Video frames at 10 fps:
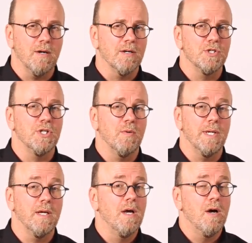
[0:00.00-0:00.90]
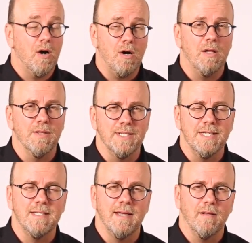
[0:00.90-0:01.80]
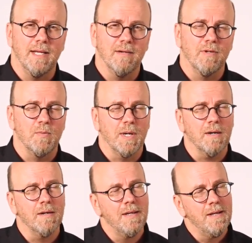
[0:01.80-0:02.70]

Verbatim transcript: are showing all the detail everywhere